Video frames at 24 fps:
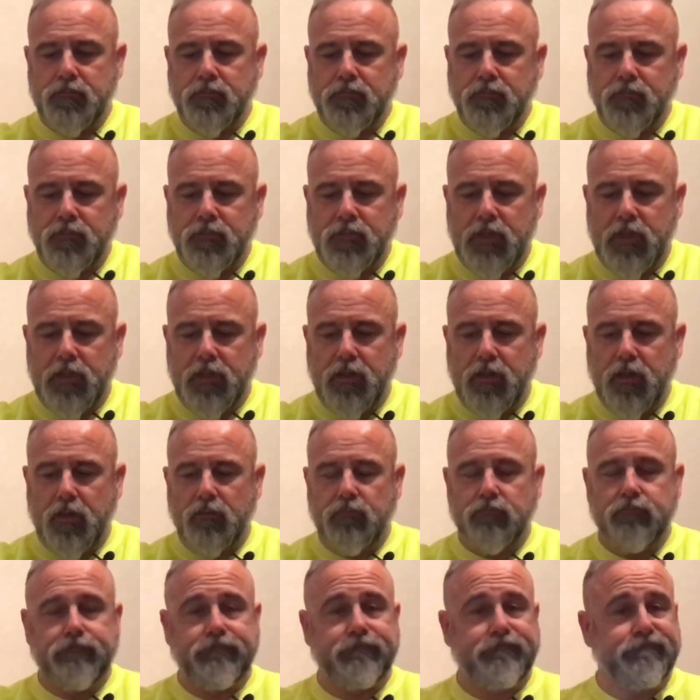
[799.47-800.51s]
There you go.
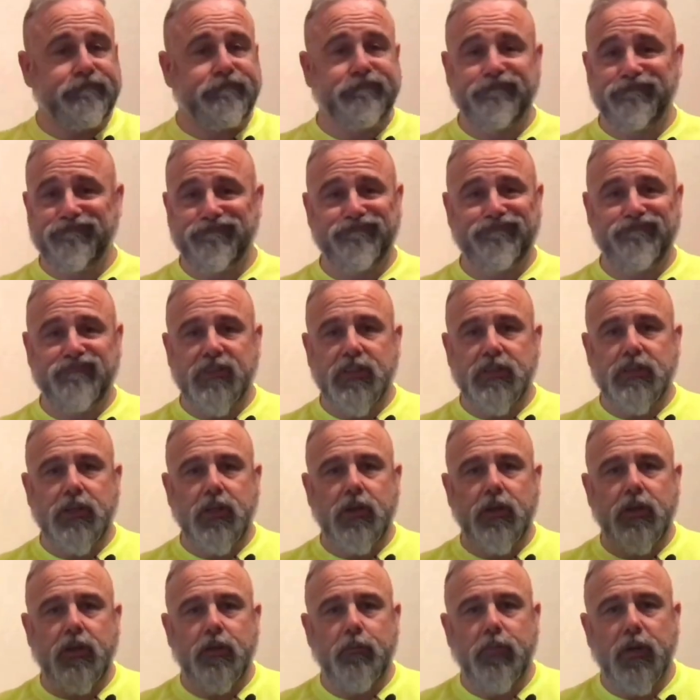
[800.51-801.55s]
That's the
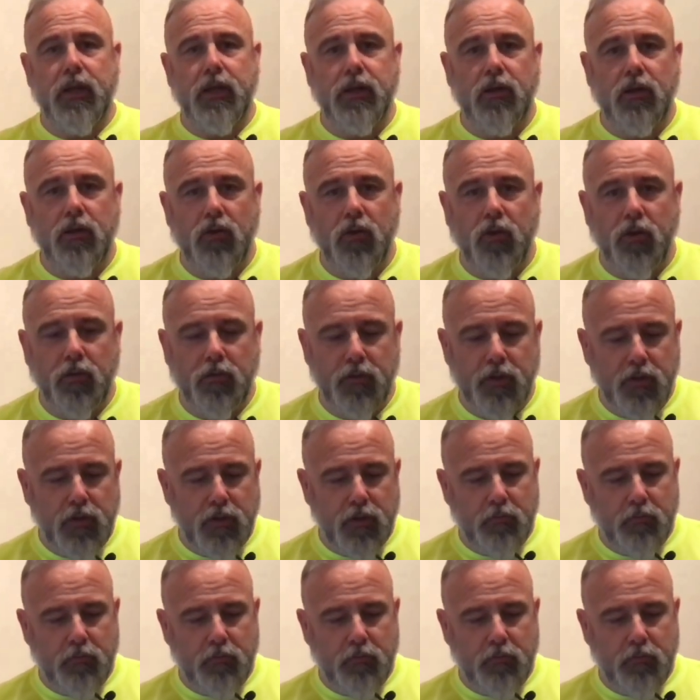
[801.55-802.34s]
only complaint I got.